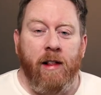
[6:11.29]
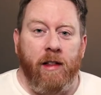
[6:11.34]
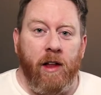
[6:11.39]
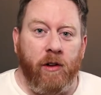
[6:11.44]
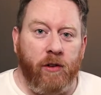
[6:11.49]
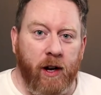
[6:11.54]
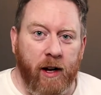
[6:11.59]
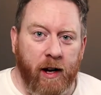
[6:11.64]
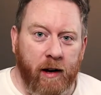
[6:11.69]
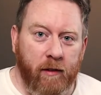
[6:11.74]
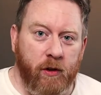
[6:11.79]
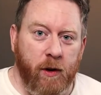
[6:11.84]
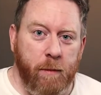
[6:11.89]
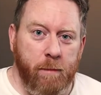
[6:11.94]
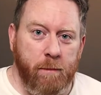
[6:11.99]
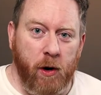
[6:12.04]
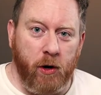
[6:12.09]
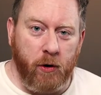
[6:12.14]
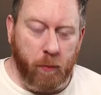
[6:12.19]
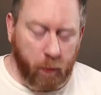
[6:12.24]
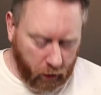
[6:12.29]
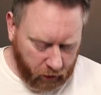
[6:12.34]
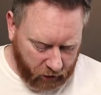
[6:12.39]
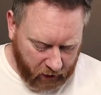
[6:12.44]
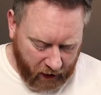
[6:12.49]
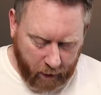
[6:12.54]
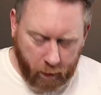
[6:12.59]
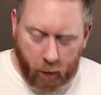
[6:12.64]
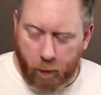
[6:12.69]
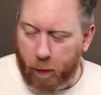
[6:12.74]
That's gonna give us a much more
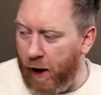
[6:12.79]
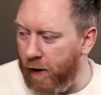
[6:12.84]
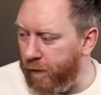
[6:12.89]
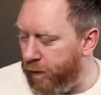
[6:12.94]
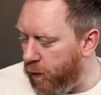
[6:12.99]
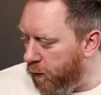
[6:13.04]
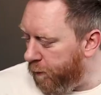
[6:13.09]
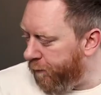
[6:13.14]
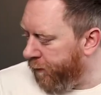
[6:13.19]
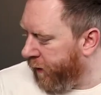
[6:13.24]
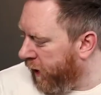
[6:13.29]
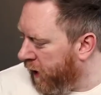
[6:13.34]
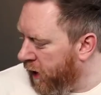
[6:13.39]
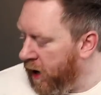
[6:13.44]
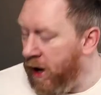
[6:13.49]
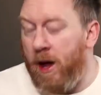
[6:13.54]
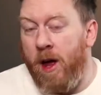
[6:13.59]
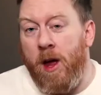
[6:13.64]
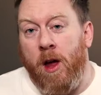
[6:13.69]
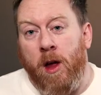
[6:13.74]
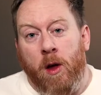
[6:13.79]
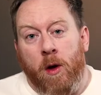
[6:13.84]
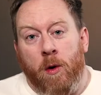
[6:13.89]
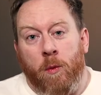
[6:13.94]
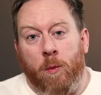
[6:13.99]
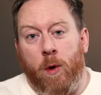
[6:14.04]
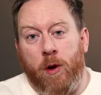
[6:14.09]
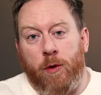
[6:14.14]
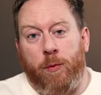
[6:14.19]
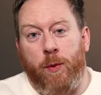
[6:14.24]
stable platform.
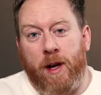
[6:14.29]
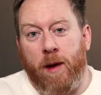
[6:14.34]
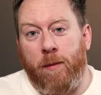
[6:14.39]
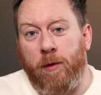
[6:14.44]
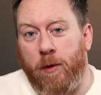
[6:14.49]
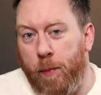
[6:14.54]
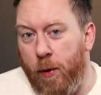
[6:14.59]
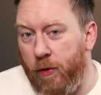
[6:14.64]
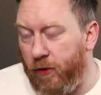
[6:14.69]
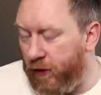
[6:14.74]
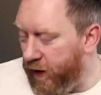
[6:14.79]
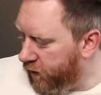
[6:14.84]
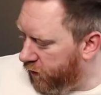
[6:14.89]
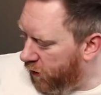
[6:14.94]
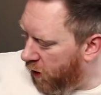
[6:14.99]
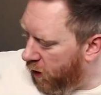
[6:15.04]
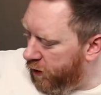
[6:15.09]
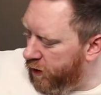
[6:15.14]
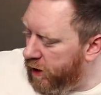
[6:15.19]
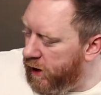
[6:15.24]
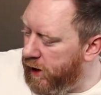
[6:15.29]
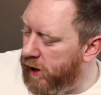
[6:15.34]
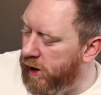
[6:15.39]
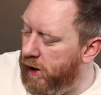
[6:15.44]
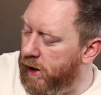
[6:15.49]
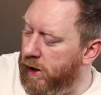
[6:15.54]
Once we come to put these on,